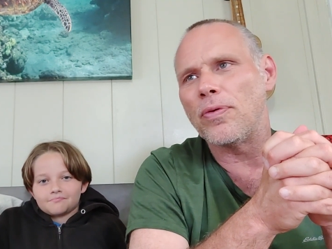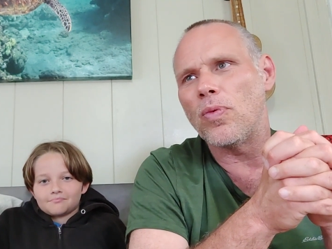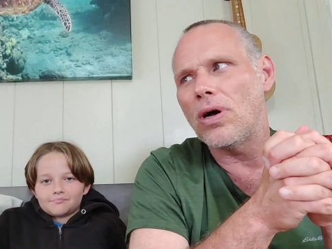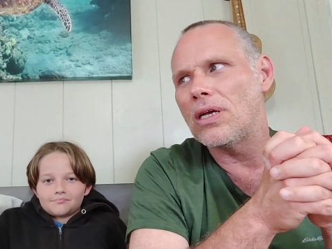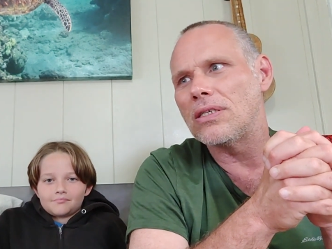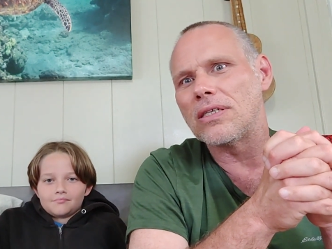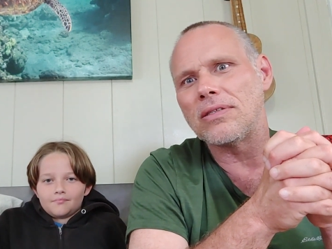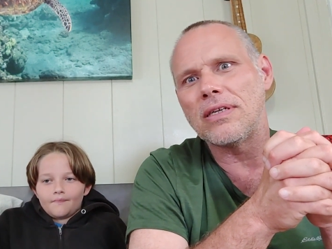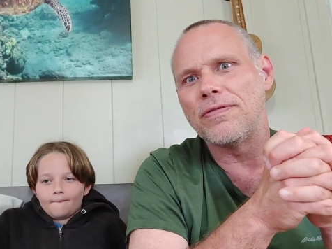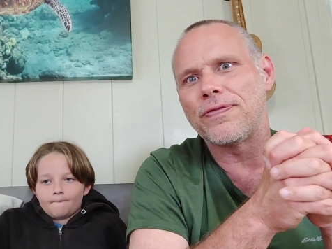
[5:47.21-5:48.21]
Speaker 1: was, it
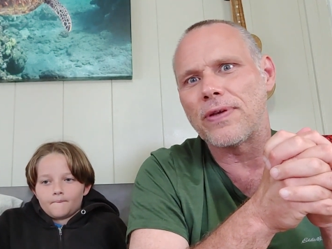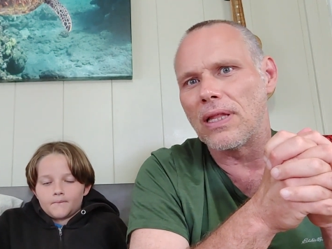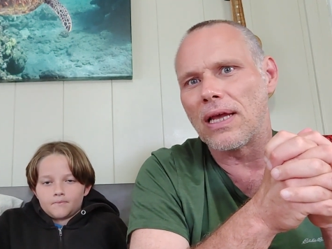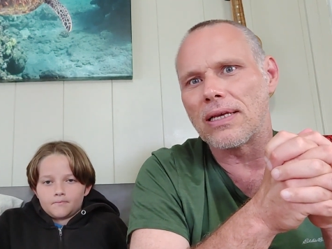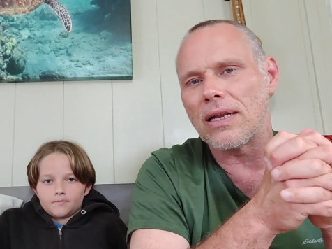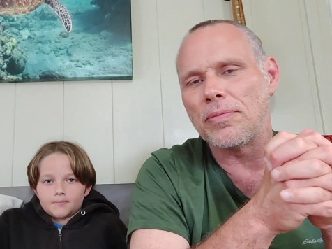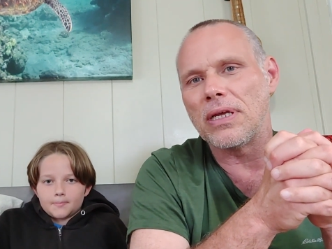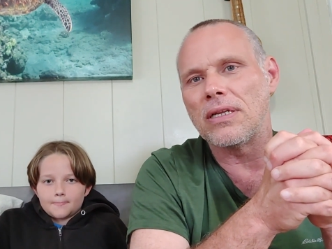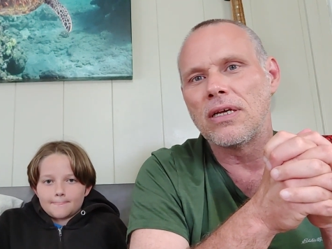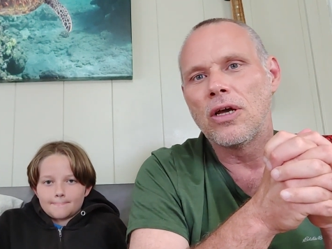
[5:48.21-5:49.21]
didn't feel like it. I
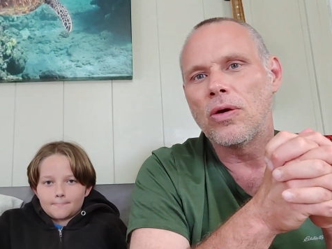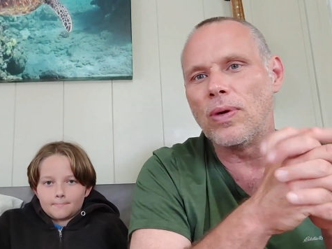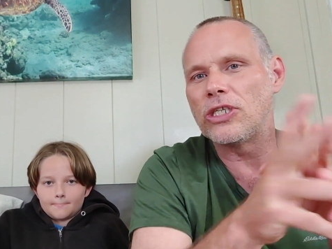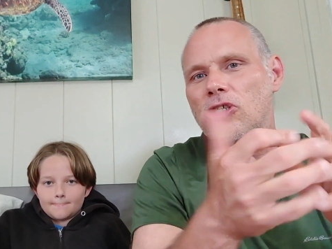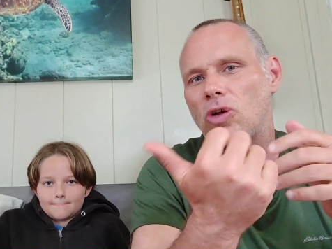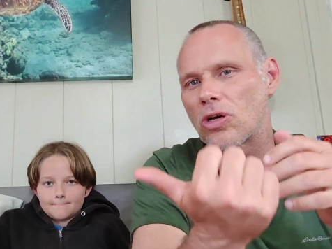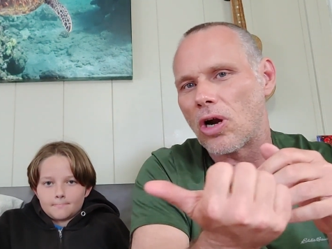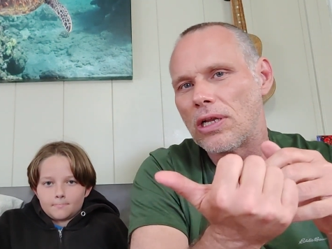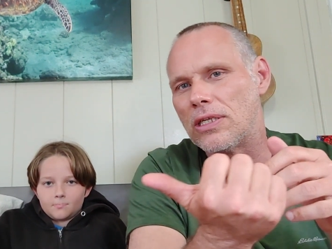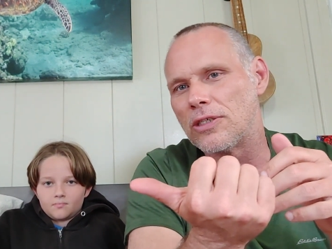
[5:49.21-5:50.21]
mean, we just saw
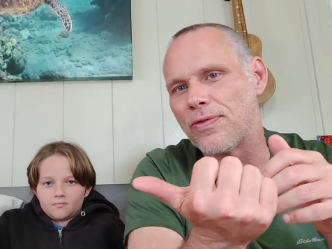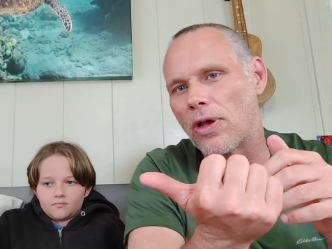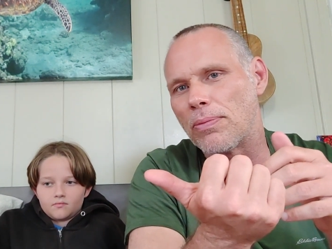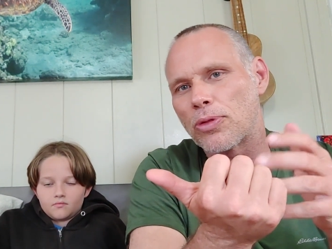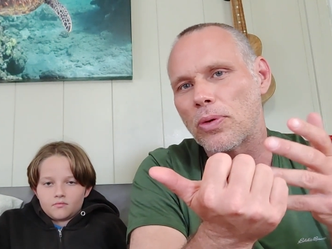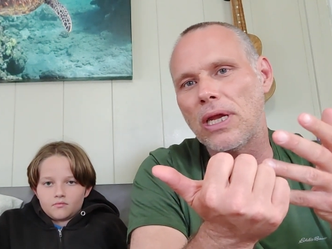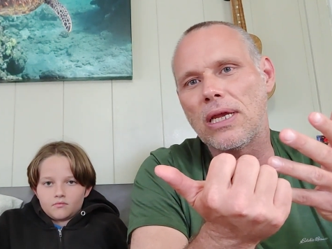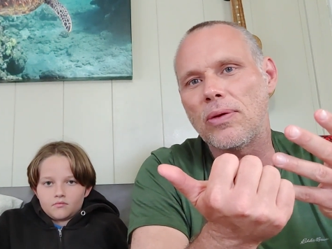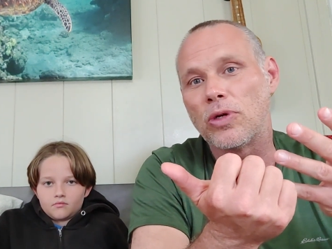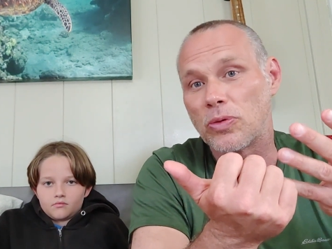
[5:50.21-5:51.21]
Guardians Volume
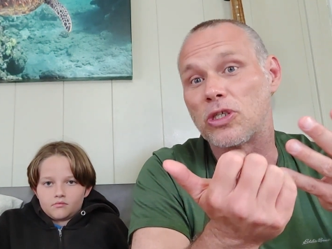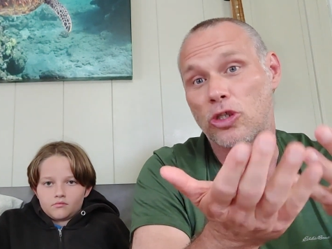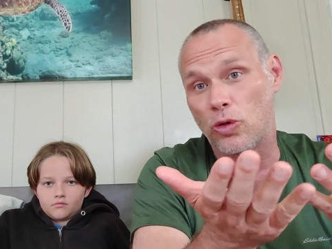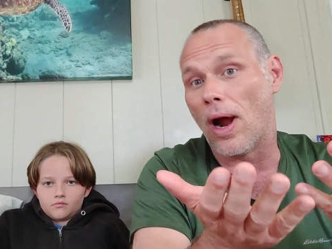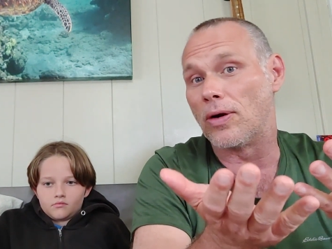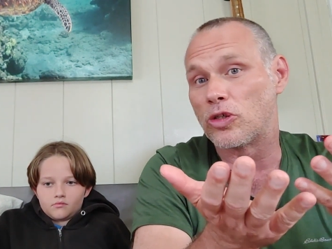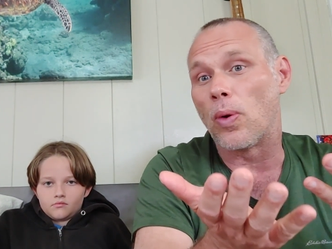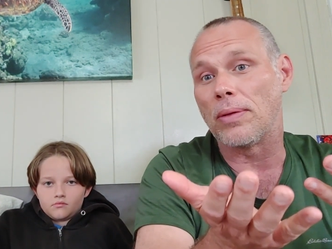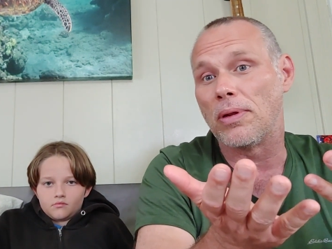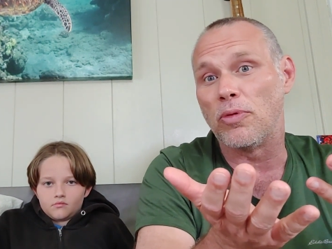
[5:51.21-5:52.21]
Three, which was a two-hour and
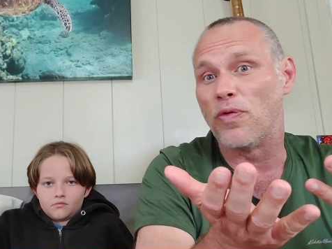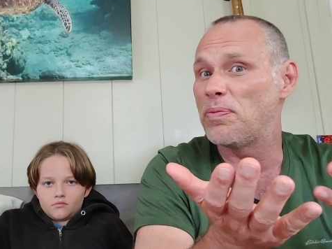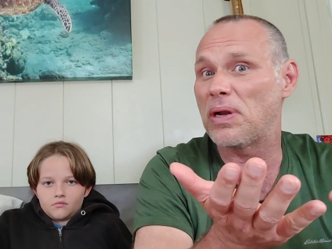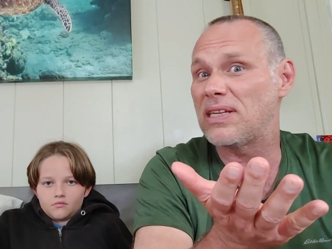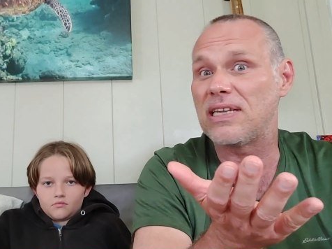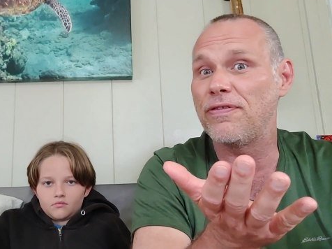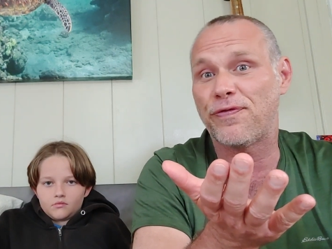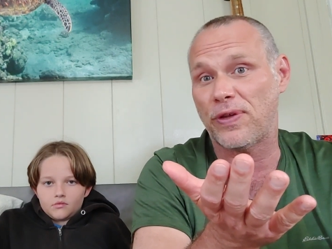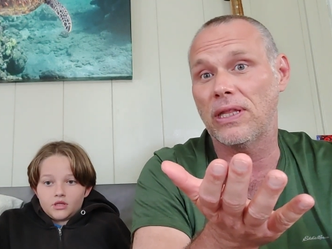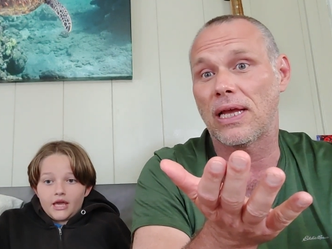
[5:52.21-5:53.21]
twenty-minute movie, but it didn't
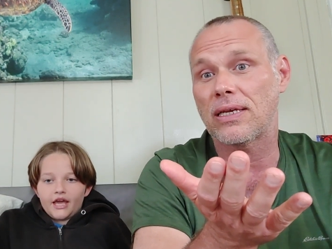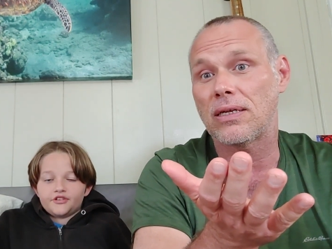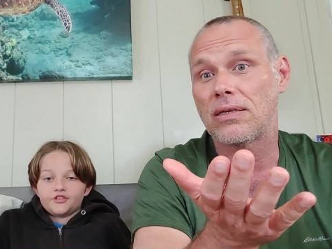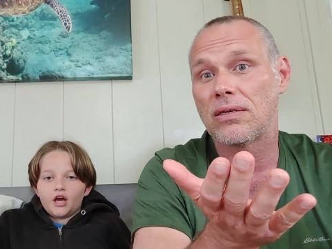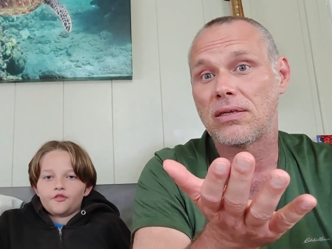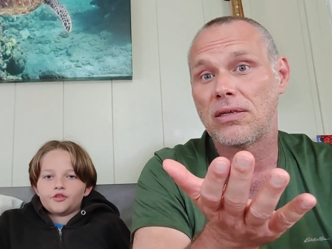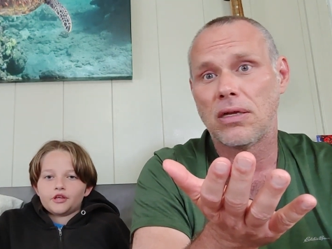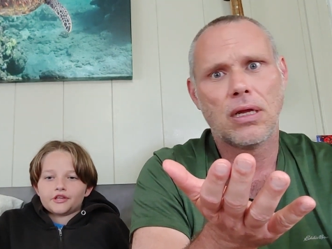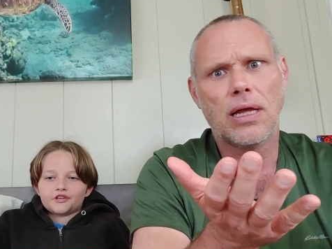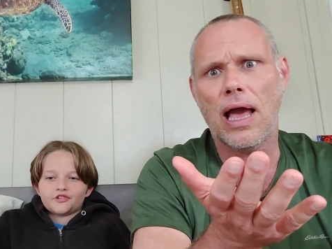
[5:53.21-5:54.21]
feel like
Speaker 2: yeah, it. did not feel
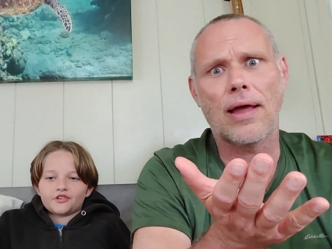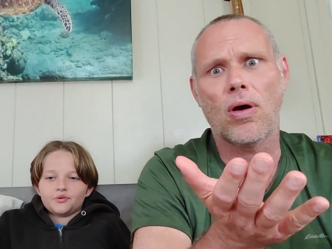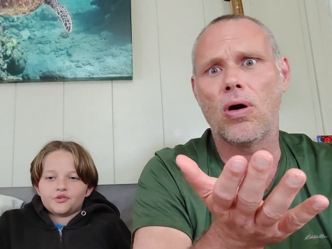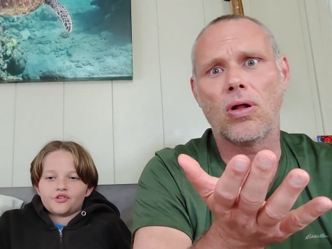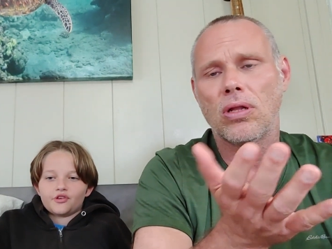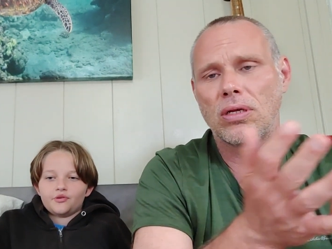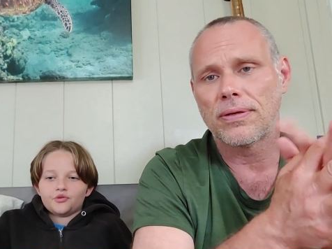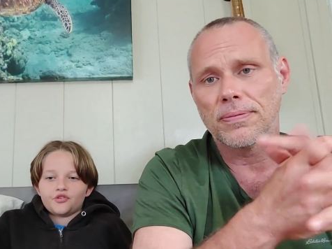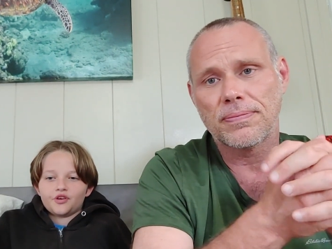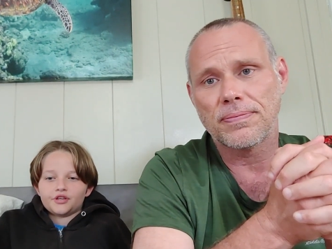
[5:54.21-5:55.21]
like it because it all. was it
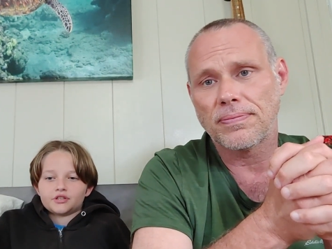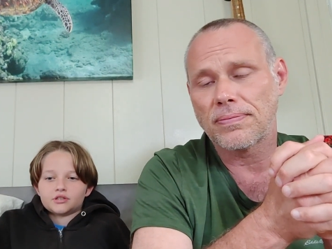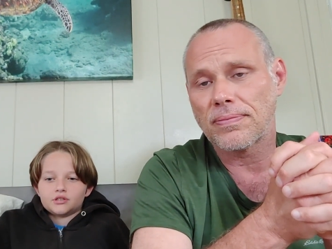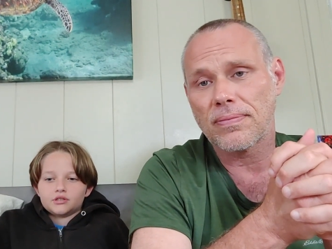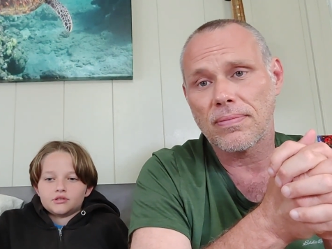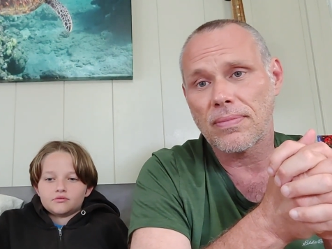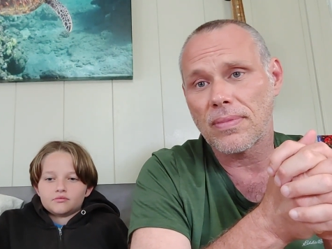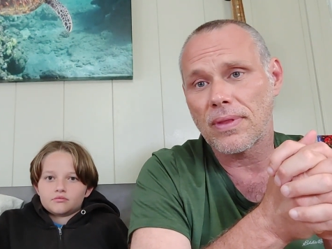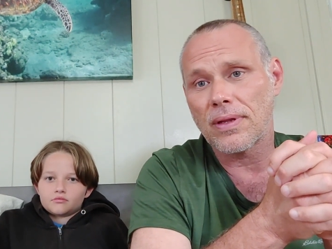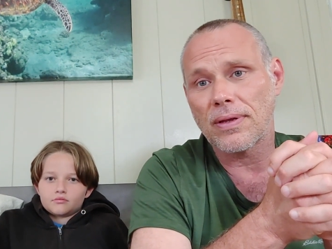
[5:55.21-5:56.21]
was like
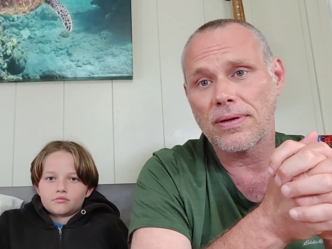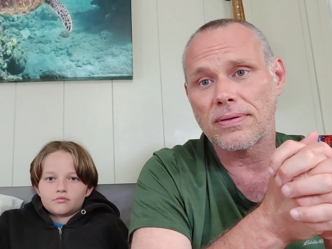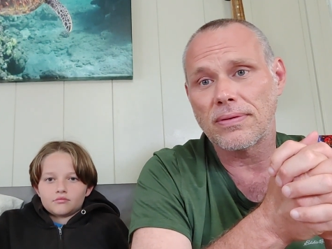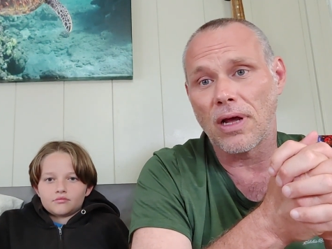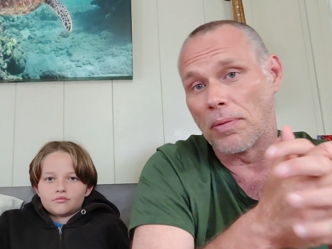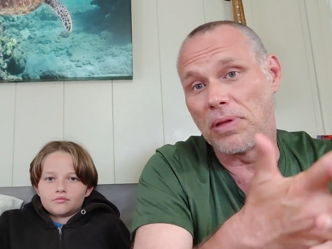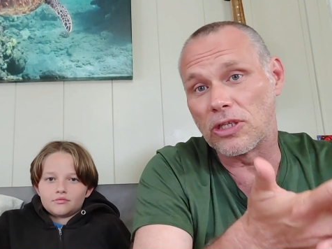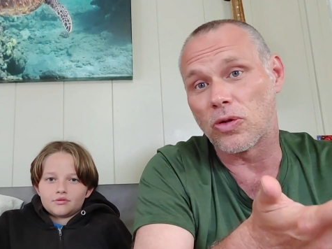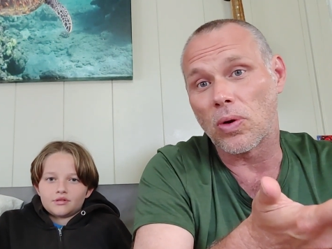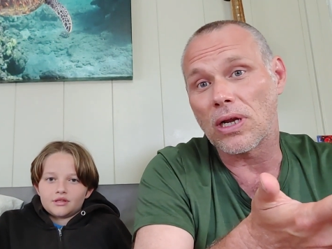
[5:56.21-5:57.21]
Speaker 1: a complete
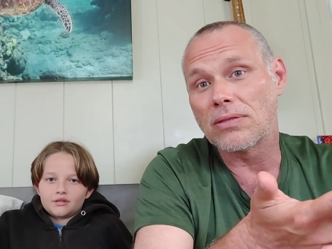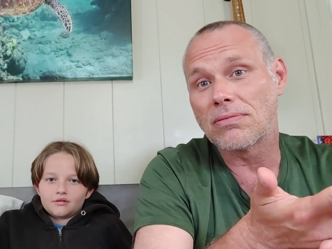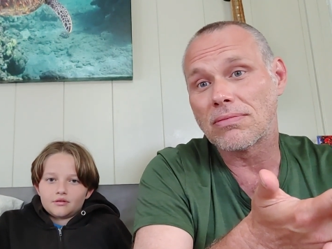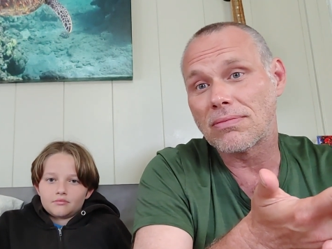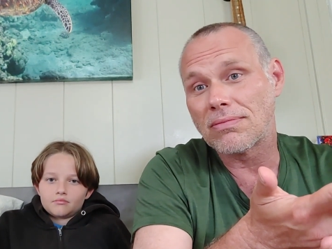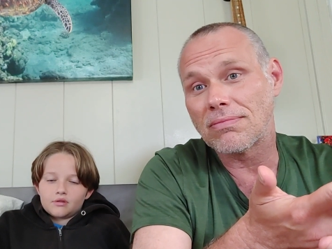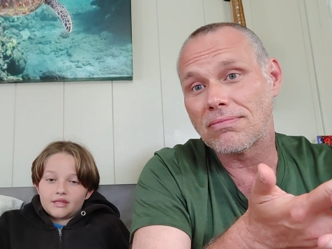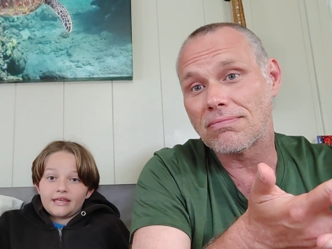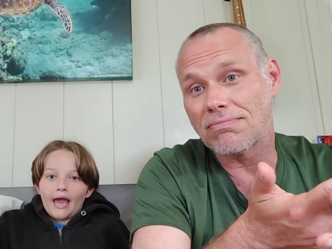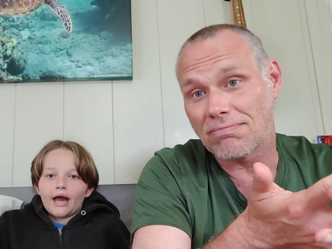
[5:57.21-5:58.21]
story.
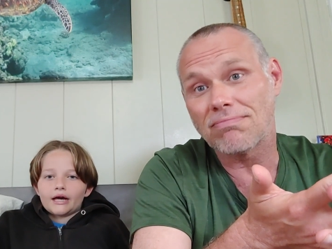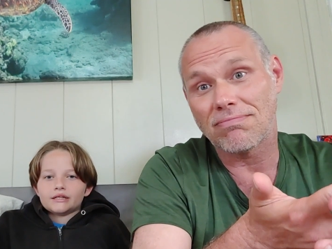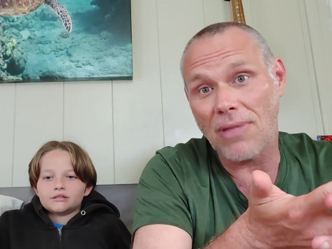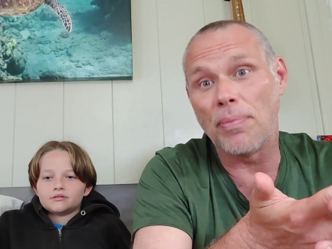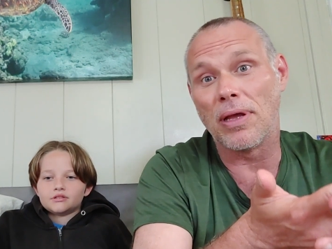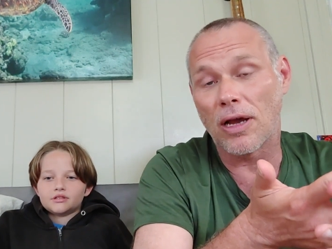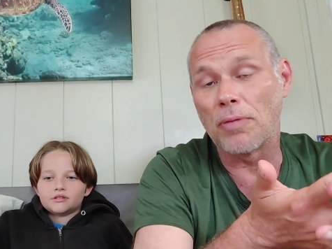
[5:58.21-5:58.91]
Yeah, I mean, a